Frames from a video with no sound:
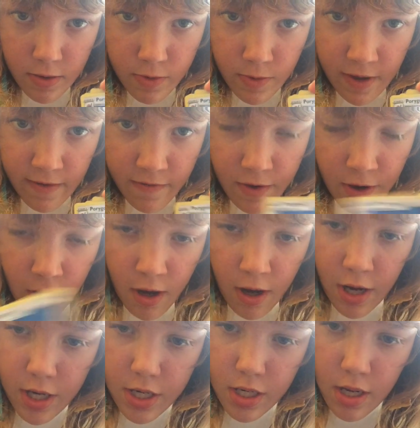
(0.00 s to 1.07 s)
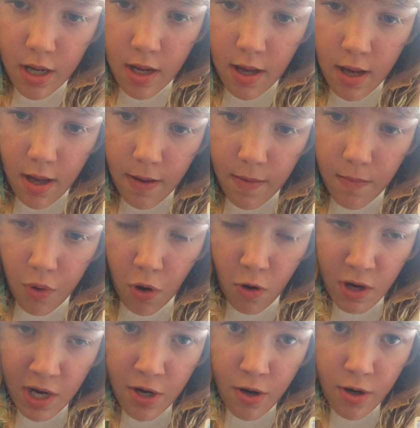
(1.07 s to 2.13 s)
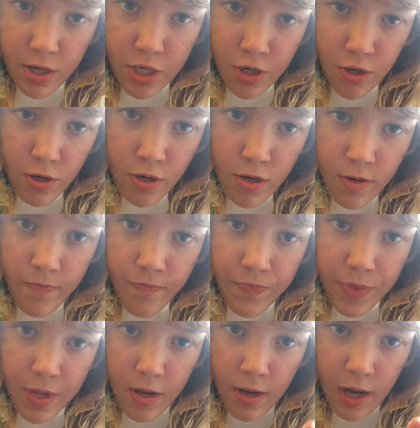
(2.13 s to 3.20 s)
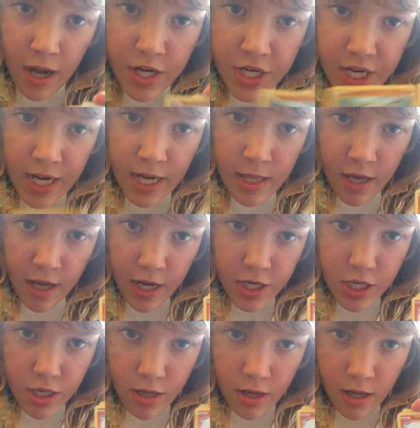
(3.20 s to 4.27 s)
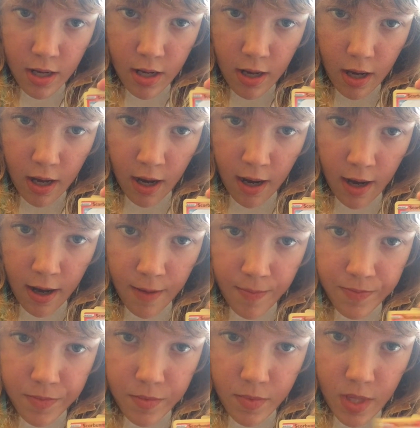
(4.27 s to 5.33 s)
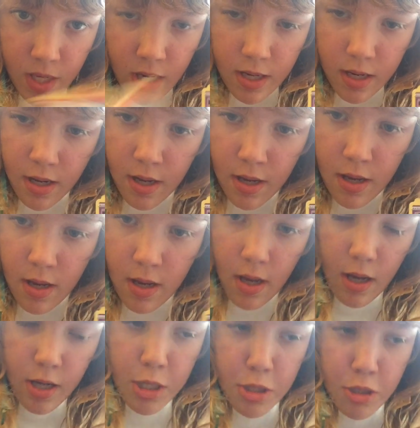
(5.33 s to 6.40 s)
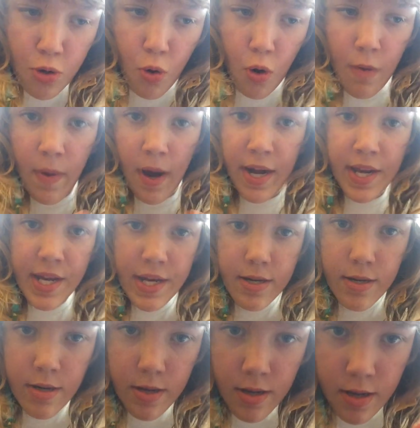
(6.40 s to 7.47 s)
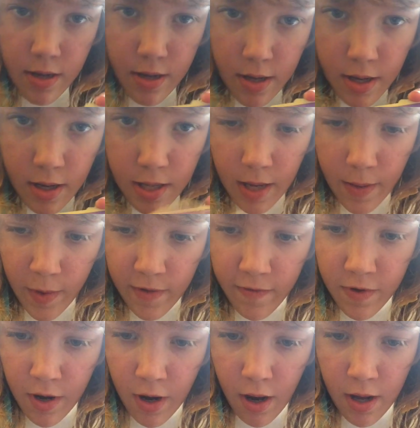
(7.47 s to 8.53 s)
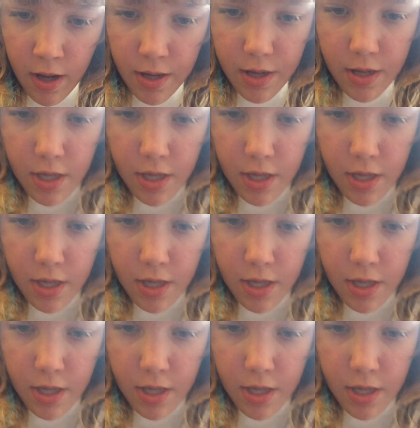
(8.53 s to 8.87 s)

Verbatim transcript: we've got Porygon 2, a Diglett, um, a Scorbunny, then we've got